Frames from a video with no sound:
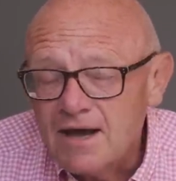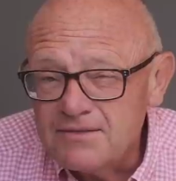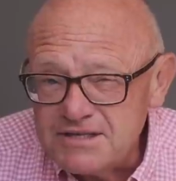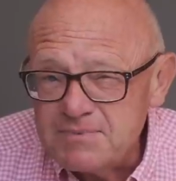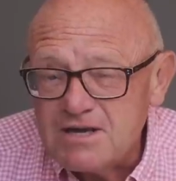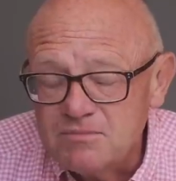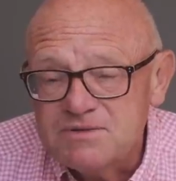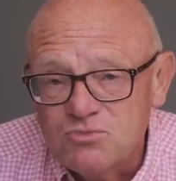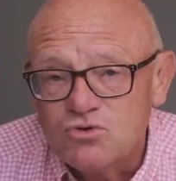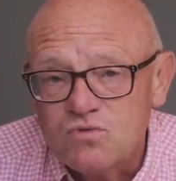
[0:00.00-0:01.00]
And this
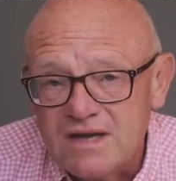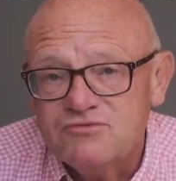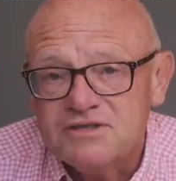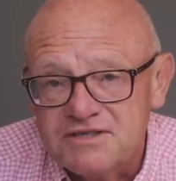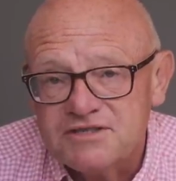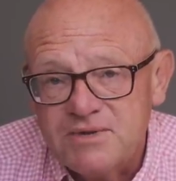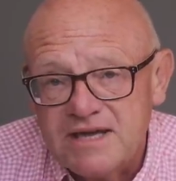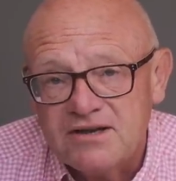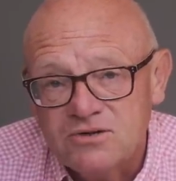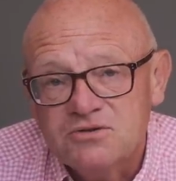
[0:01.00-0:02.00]
becomes more relevant as we
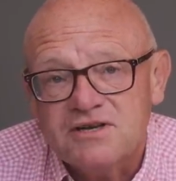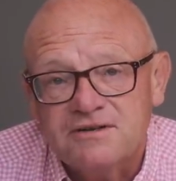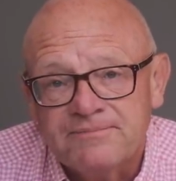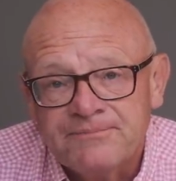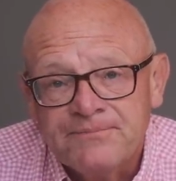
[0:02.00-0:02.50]
get older.